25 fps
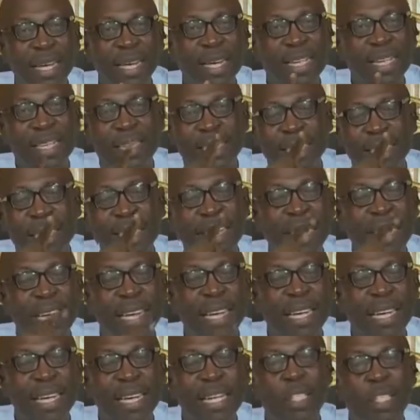is,
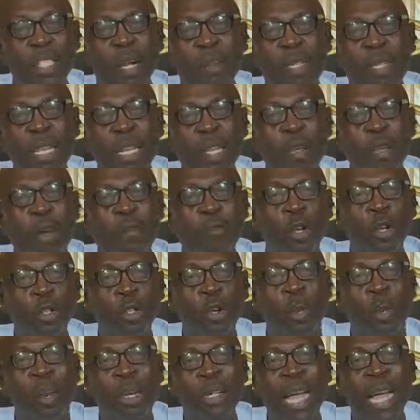uh, is something the governor
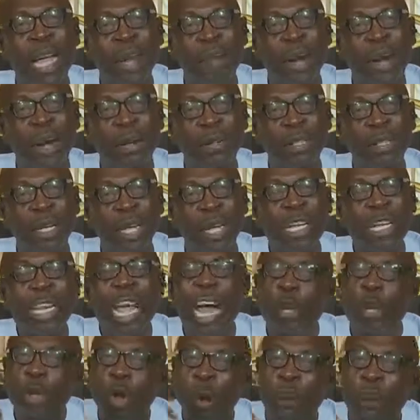should ponder about.
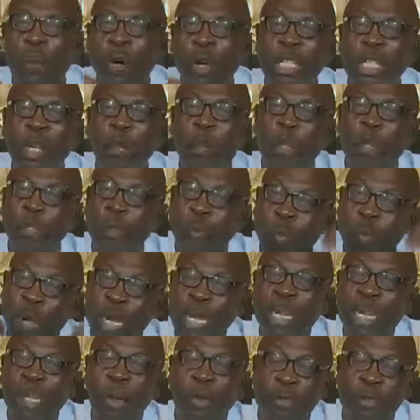That nobody was
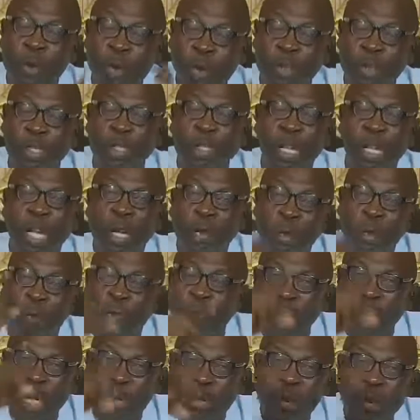willing of note to
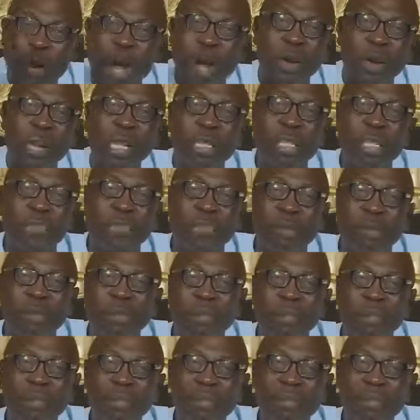follow to go and collect his form.